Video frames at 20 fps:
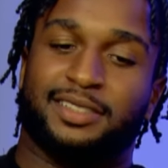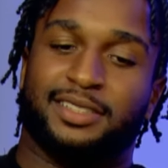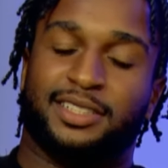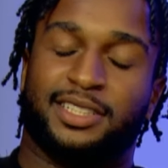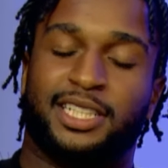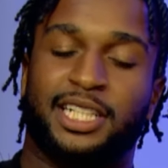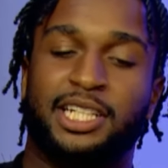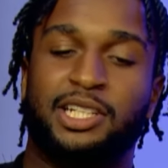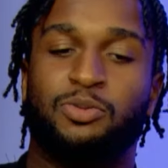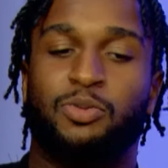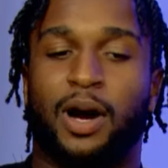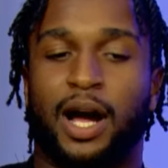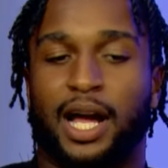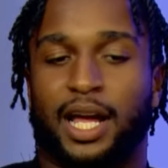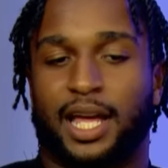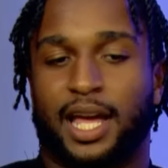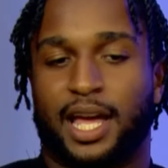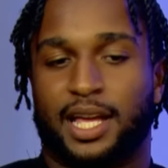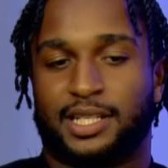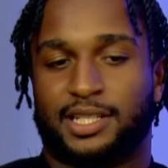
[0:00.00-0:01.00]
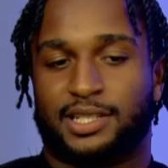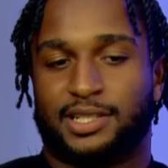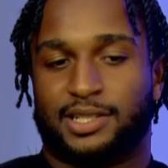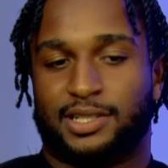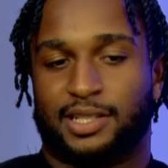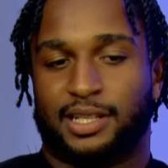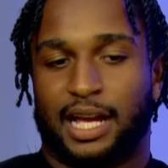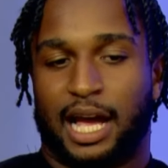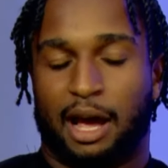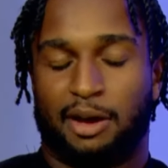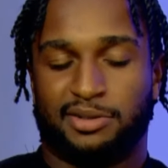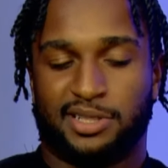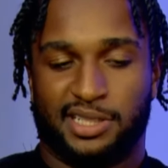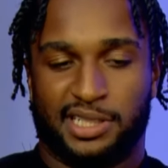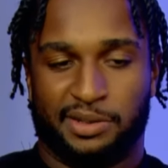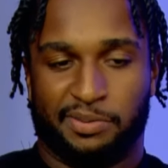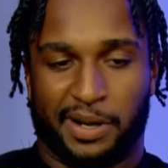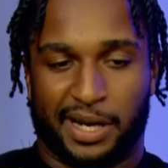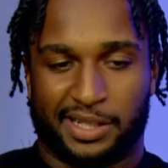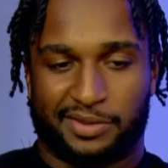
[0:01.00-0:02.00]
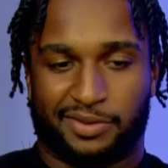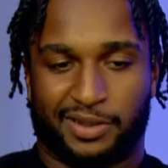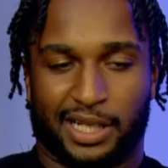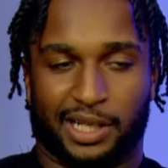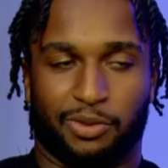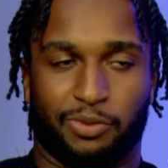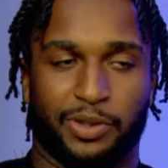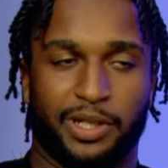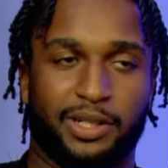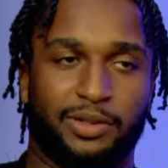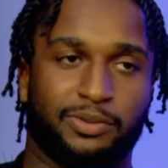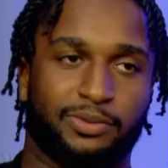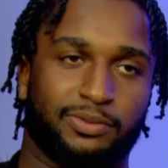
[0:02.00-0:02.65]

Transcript: DYS, I was in DYS for like a week,